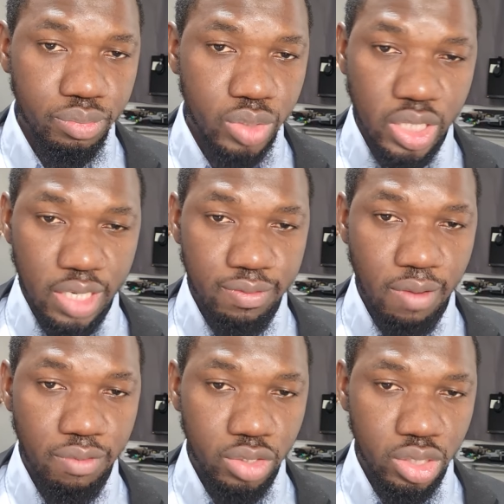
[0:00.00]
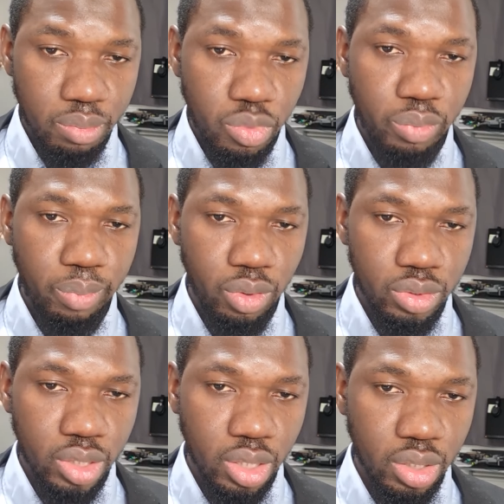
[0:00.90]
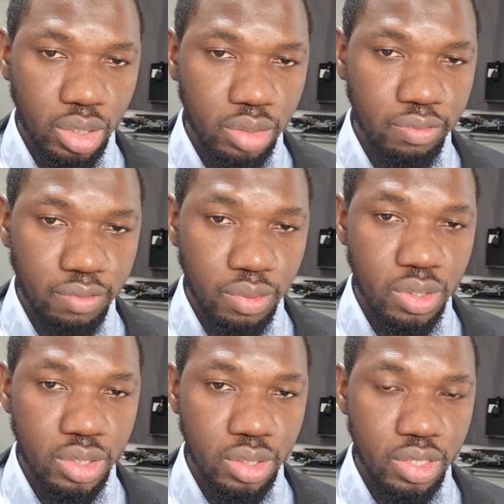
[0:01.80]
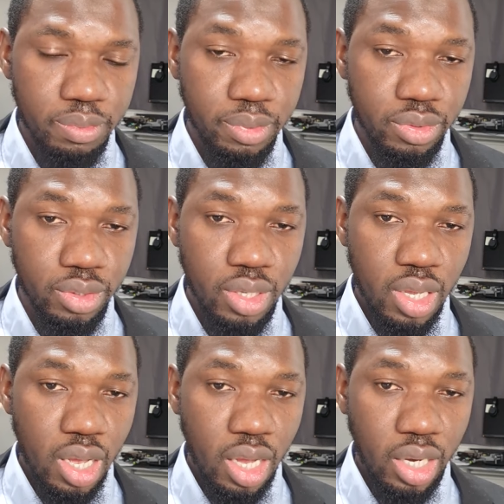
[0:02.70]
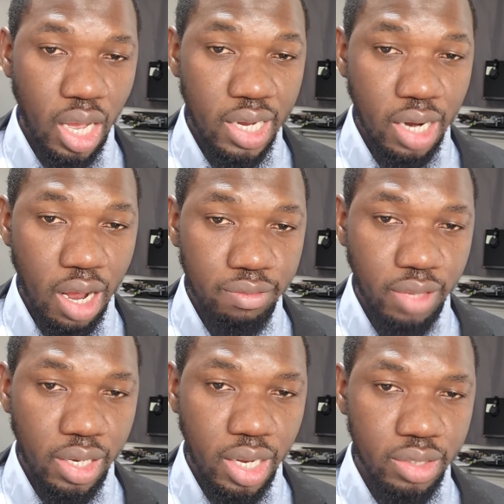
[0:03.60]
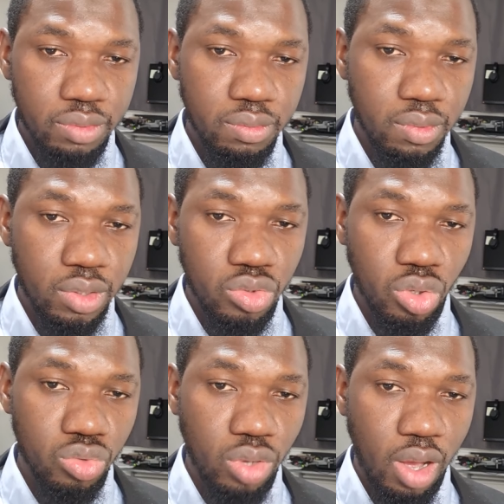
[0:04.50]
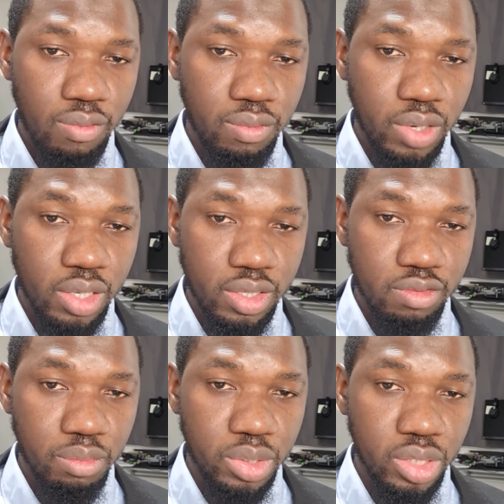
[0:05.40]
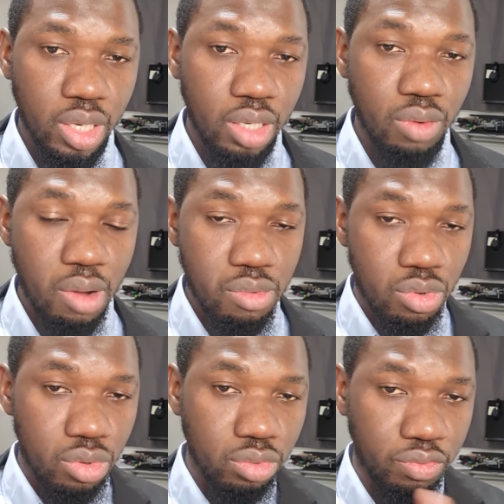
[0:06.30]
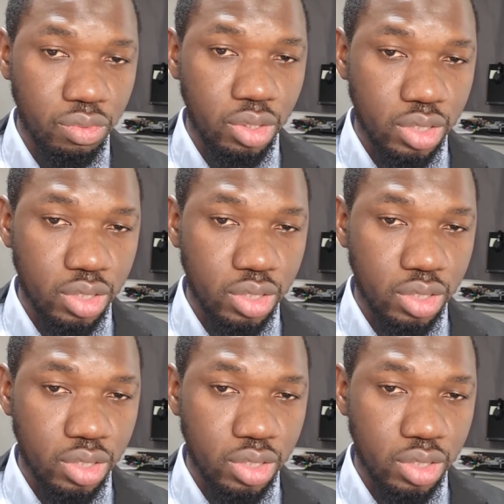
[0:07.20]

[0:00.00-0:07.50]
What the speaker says: transfer function, both plot and frequency response. And after that we'll return to our Fourier transformation, and when we go to Fourier